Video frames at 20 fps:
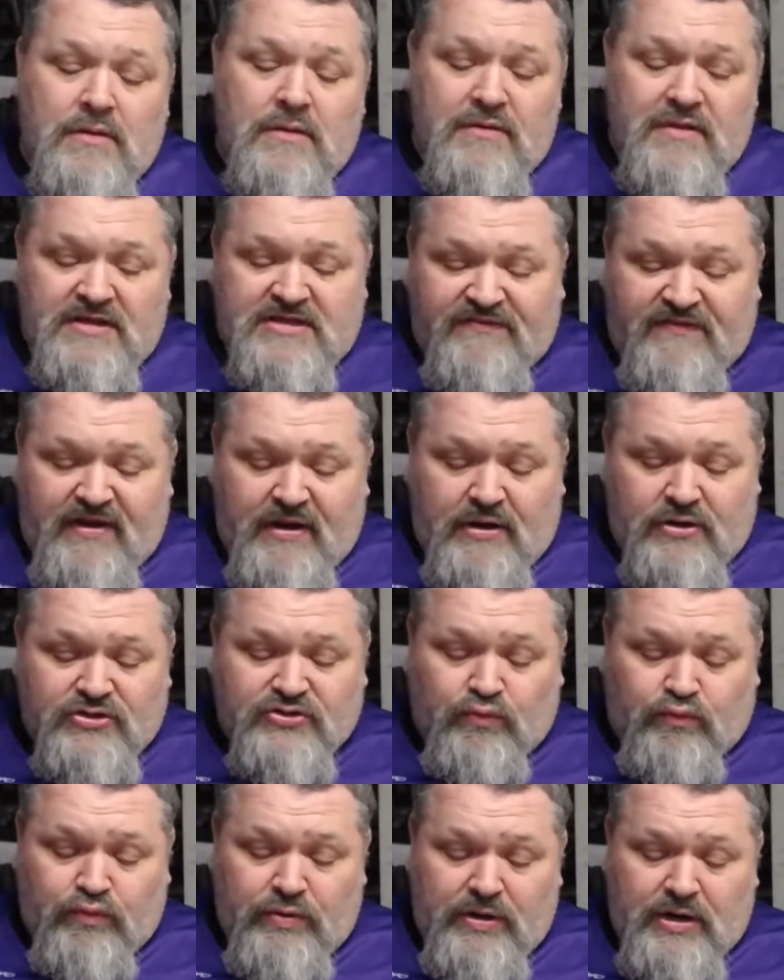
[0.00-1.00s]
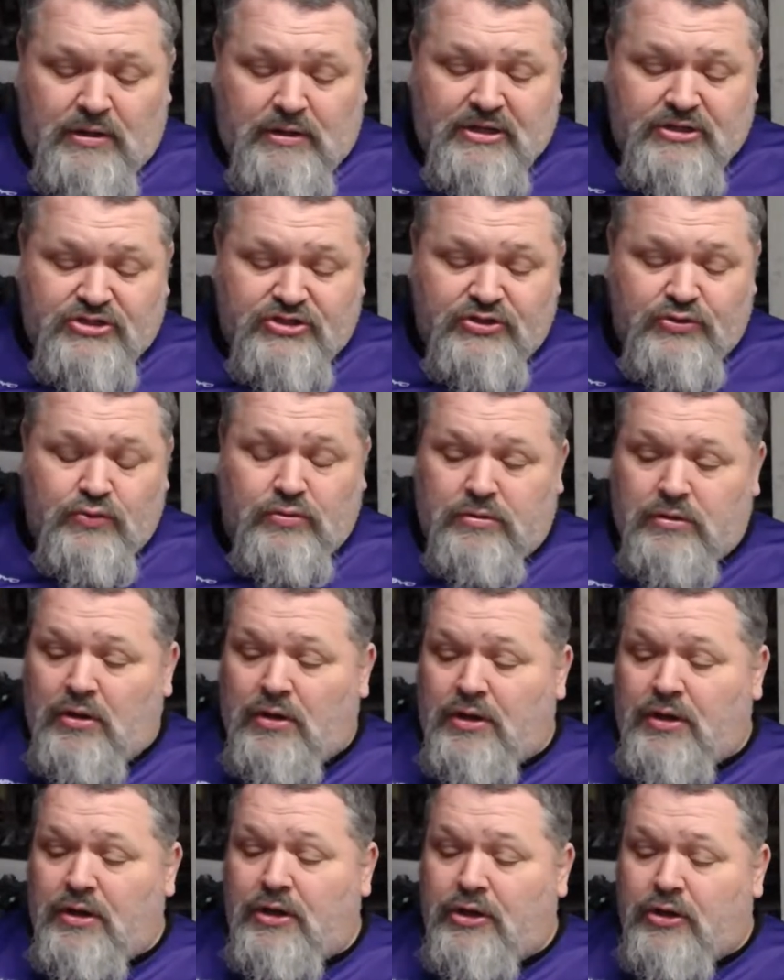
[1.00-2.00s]
These figures really do
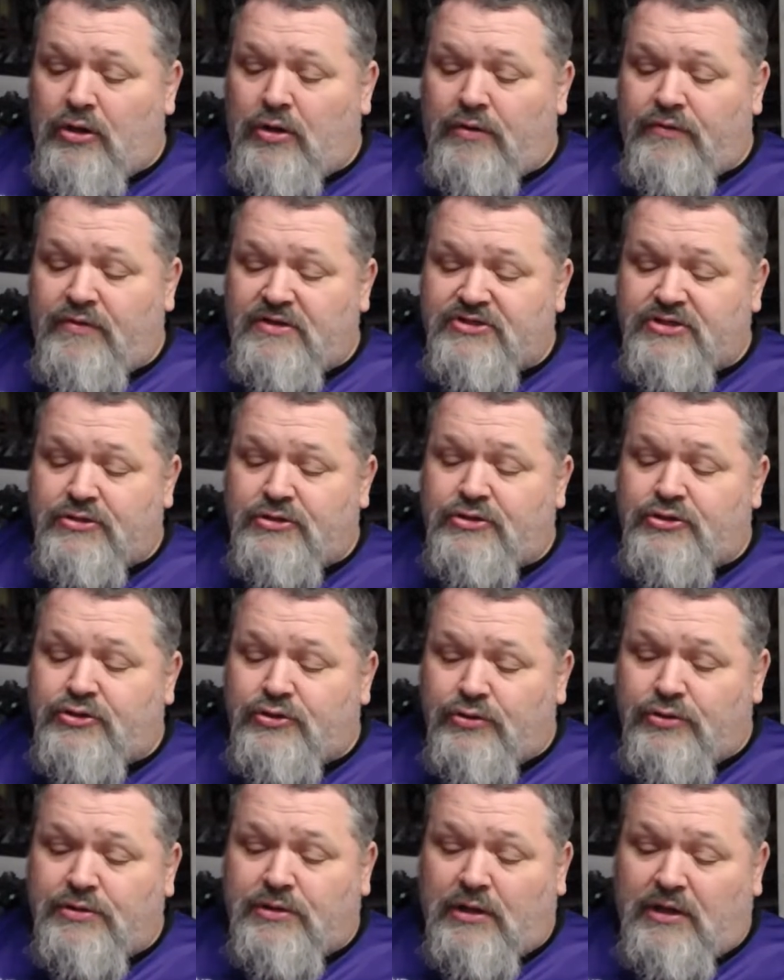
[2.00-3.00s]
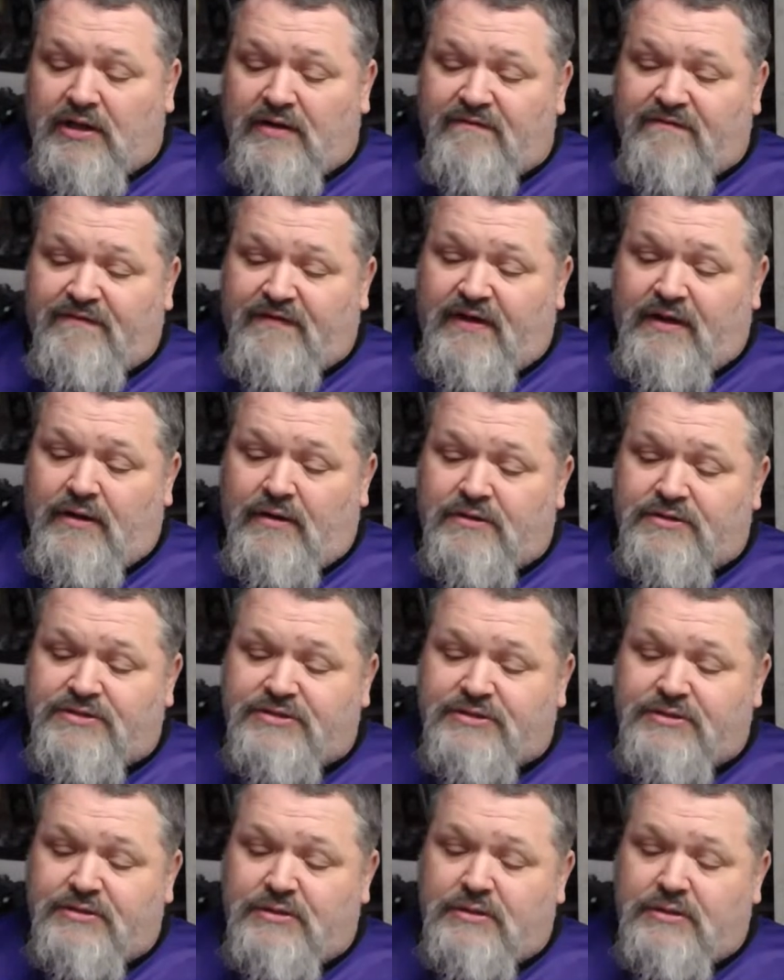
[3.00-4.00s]
look good. These are good-looking
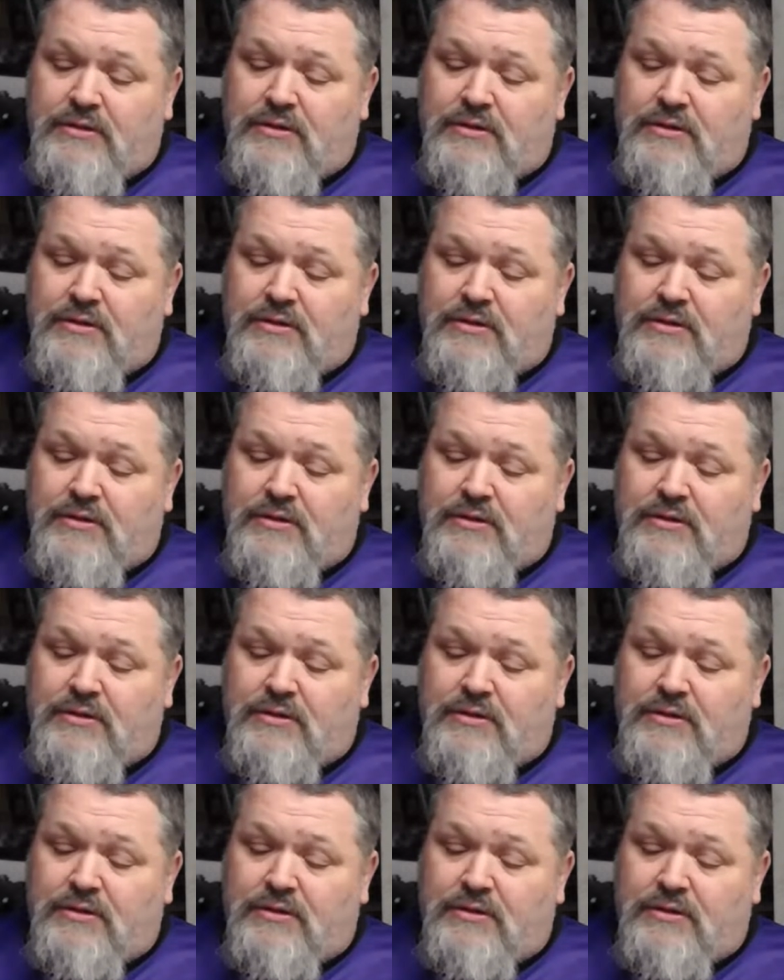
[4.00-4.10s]
figures.